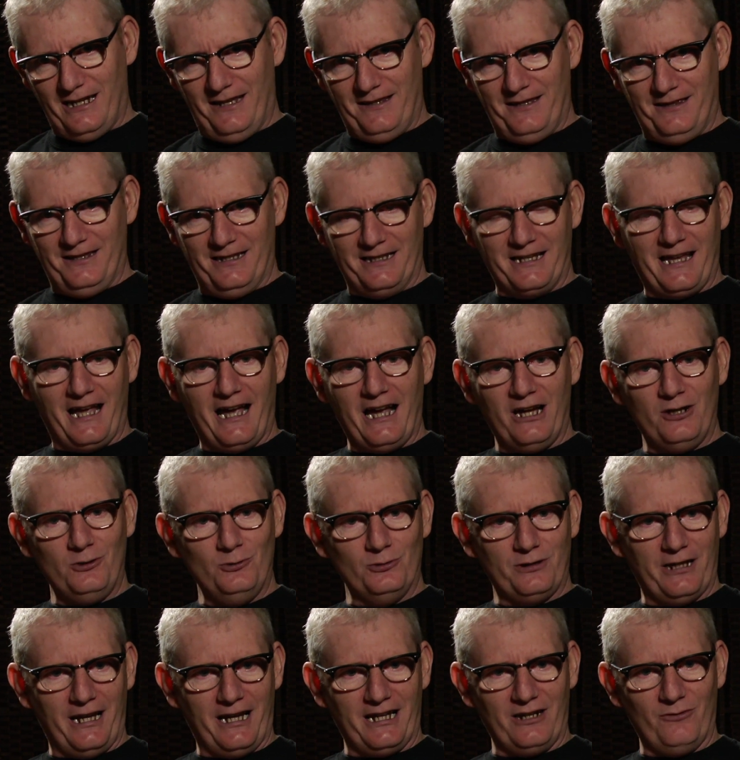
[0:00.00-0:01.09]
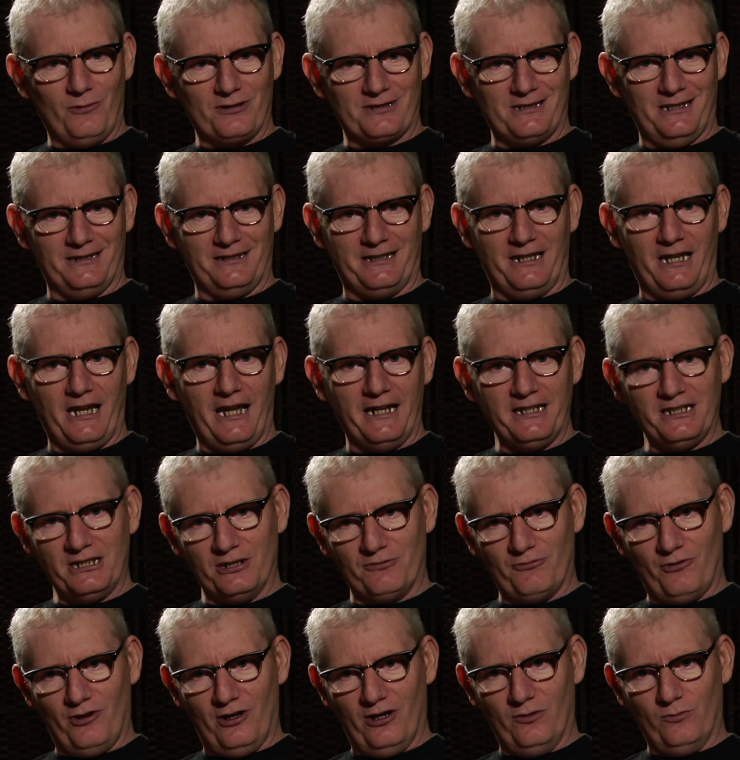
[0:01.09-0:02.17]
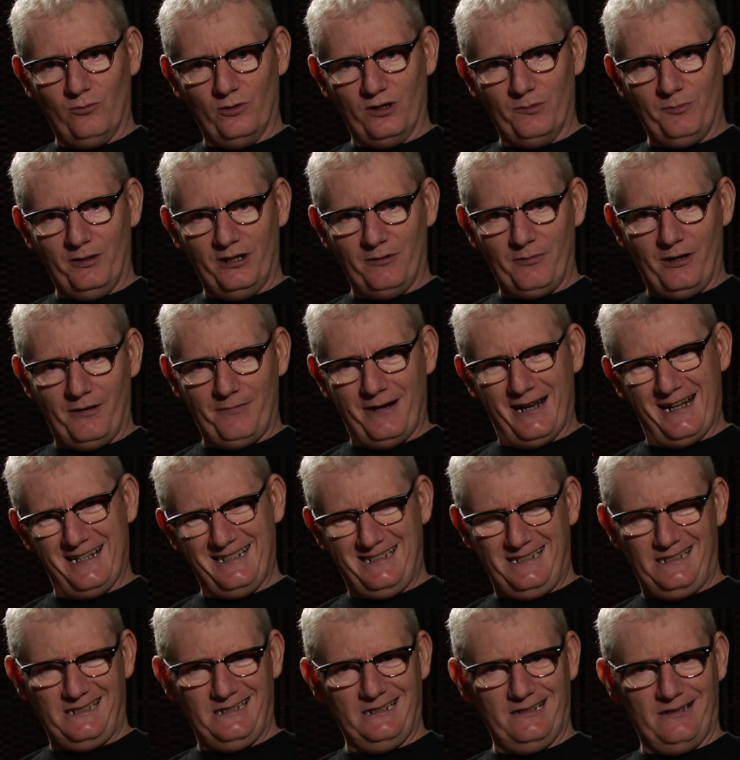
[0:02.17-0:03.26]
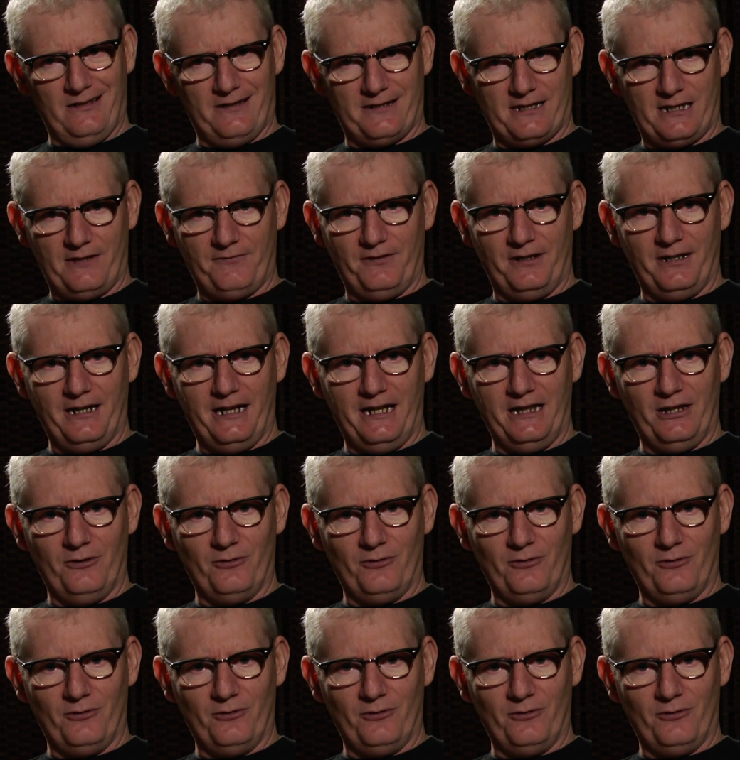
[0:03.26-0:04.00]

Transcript: and then the guy who kind of was like the lightning rod would have been about 1979.